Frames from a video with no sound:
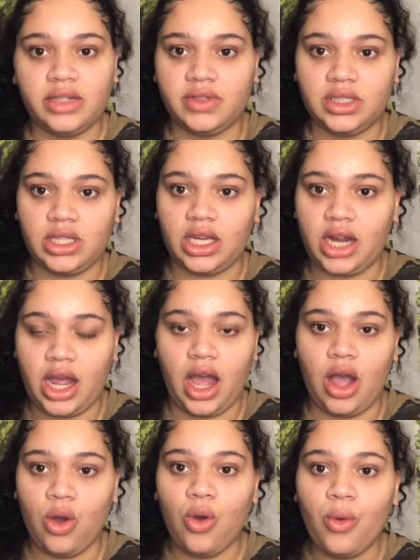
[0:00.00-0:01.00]
the second I
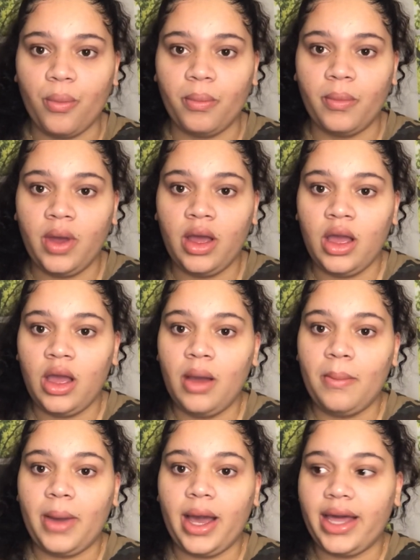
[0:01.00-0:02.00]
got home,
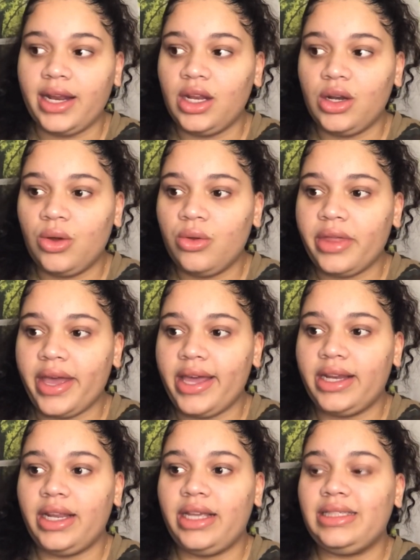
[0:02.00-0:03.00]
but I didn't know that.
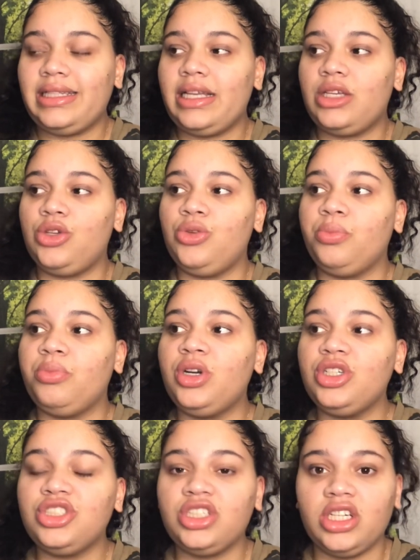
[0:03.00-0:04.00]
And it's like you're
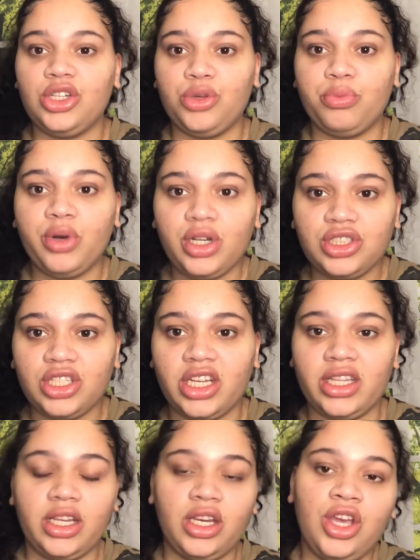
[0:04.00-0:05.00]
pushing and you're pushing,
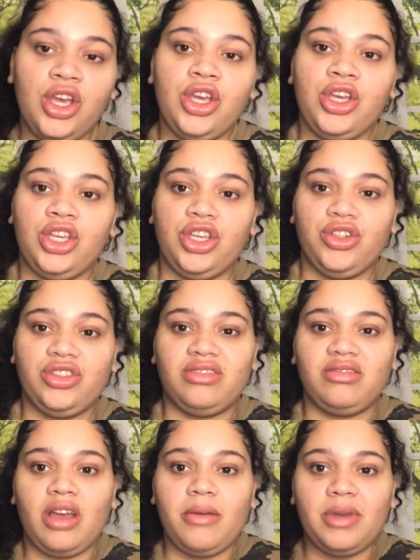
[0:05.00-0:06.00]
and then your
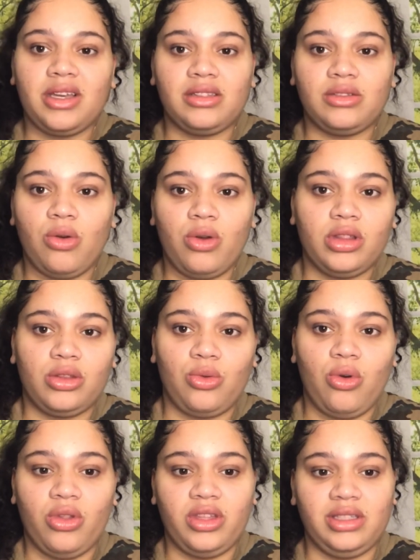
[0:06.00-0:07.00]
stomach is going through
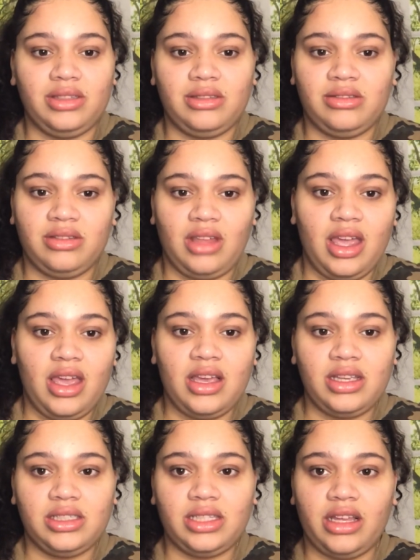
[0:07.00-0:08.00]
all these
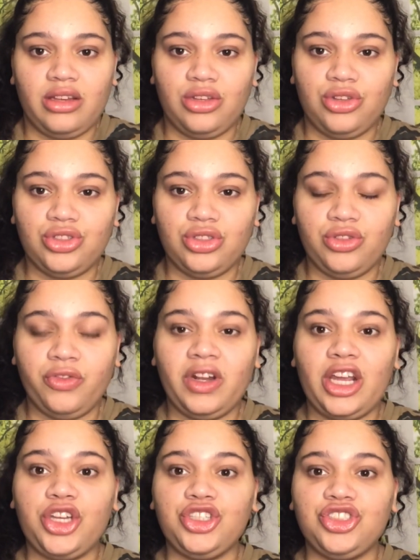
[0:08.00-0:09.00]
things, and you feel
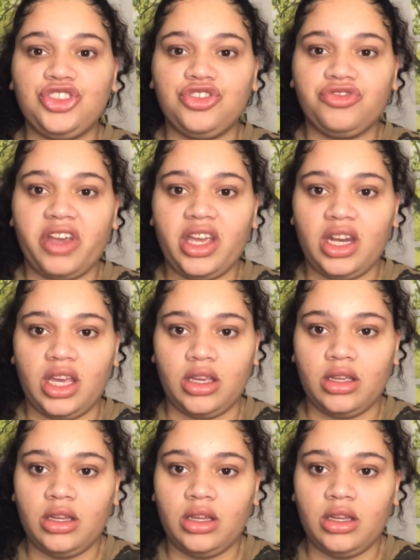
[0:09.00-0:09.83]
like you're straining.